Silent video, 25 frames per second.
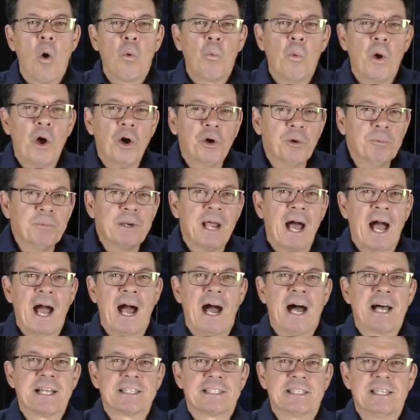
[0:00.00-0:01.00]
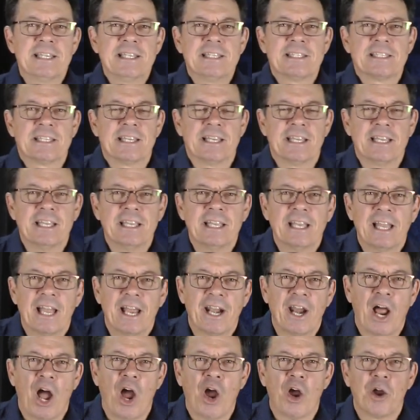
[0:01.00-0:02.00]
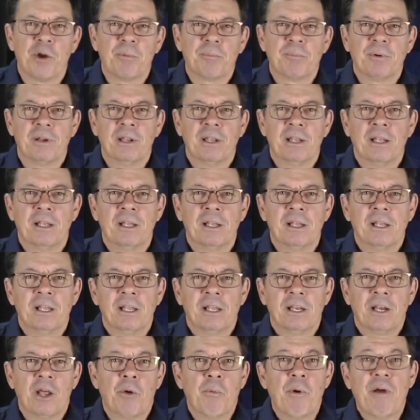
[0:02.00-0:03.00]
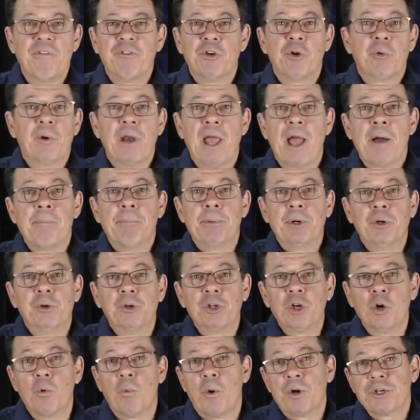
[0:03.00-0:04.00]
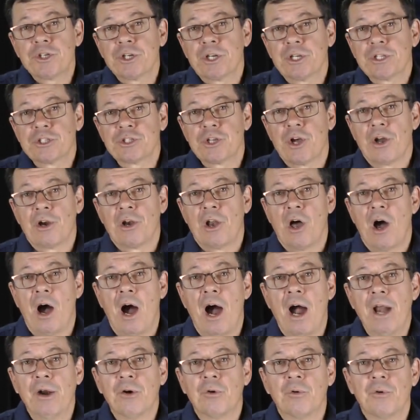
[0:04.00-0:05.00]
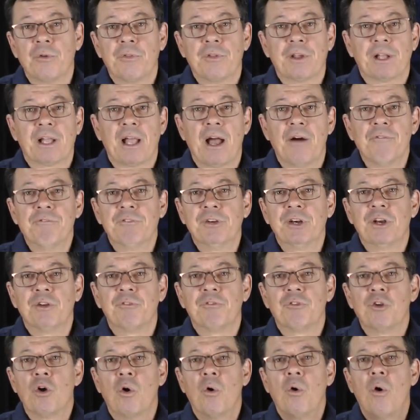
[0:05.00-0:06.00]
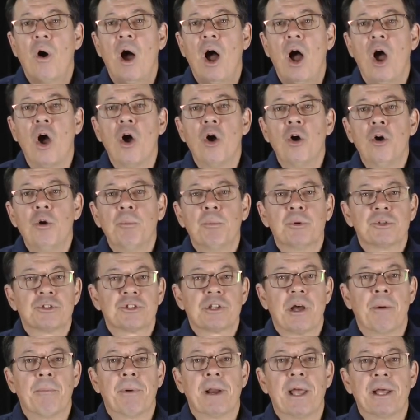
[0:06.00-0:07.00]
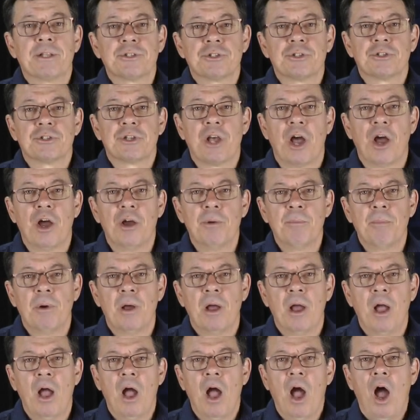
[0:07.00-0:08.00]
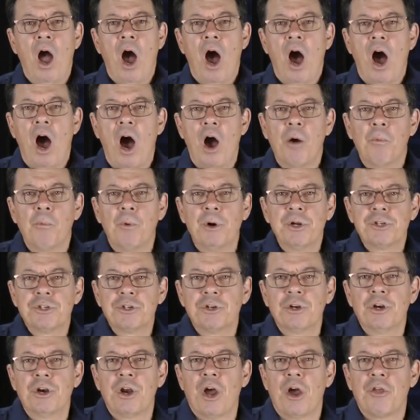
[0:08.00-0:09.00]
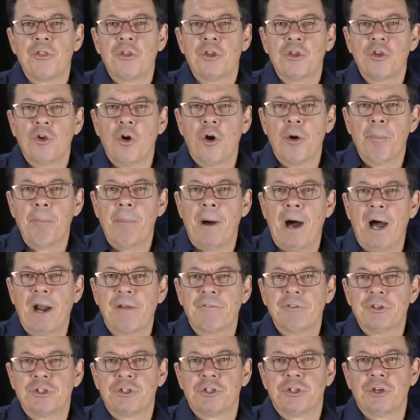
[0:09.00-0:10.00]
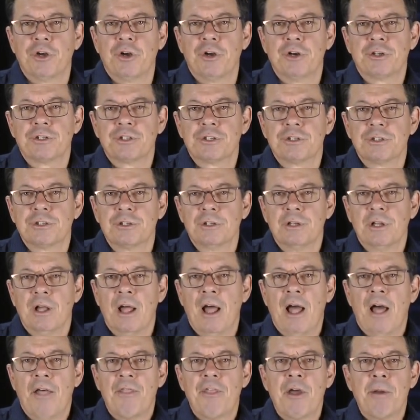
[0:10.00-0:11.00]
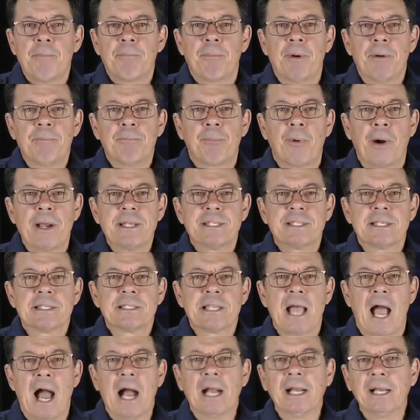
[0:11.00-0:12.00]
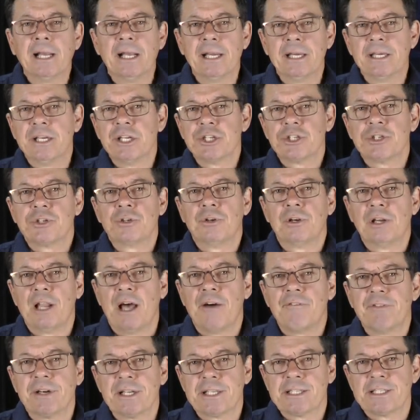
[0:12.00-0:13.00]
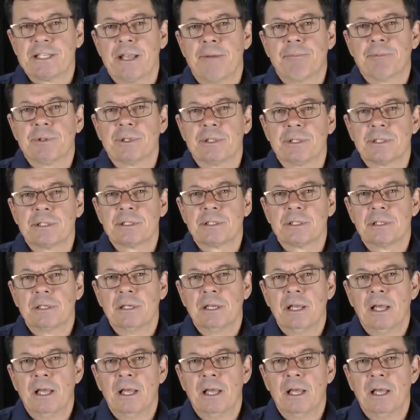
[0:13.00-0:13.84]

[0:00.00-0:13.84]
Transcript: Welcome to RCC at Home. Now, whether you're in our building or watching us online or in the comfort of your home or someone else's home, I want you to know that you're a part of a church that embraces unconditional love and acceptance.